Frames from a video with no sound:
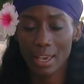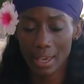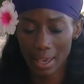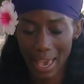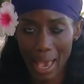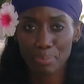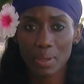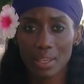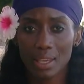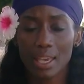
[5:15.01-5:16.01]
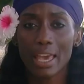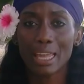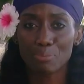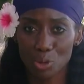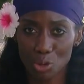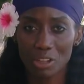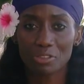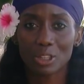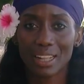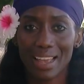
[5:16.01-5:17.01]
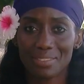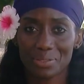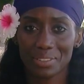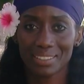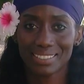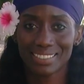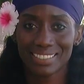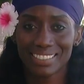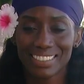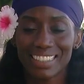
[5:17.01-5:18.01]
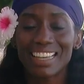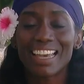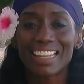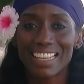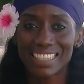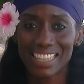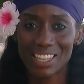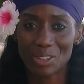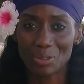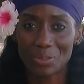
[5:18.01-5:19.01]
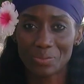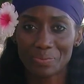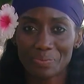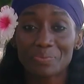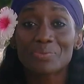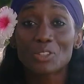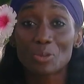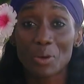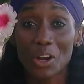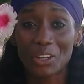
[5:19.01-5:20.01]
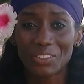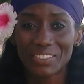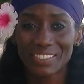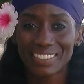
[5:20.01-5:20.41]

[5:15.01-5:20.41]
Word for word: a happy and beautiful life. And I see you tomorrow.